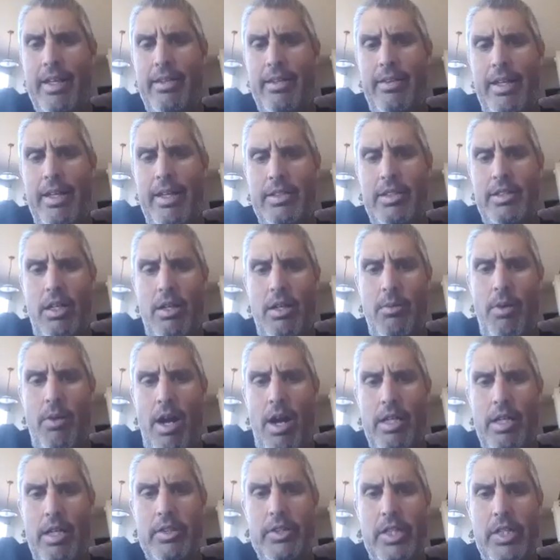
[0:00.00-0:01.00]
that's our
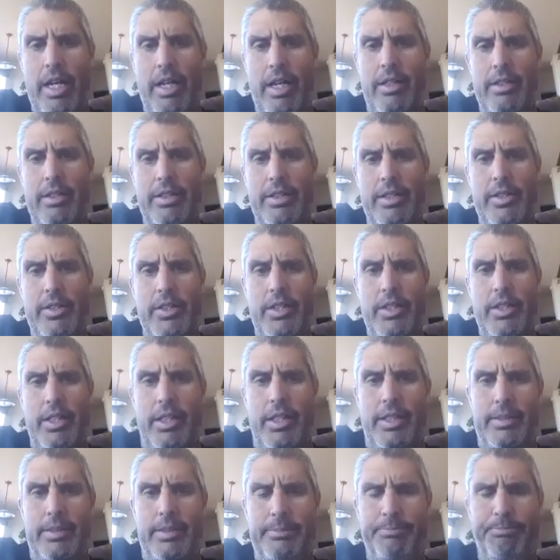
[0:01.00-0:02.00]
rock challenge.
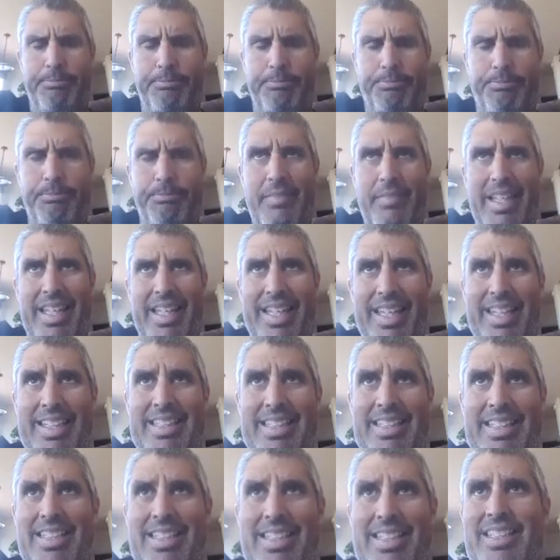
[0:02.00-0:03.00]

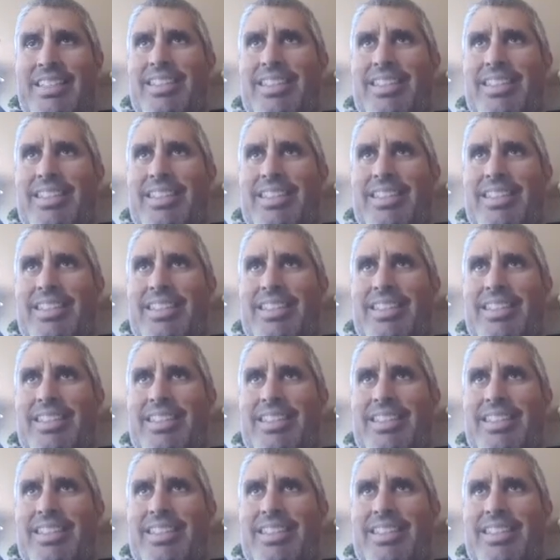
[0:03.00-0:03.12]
It's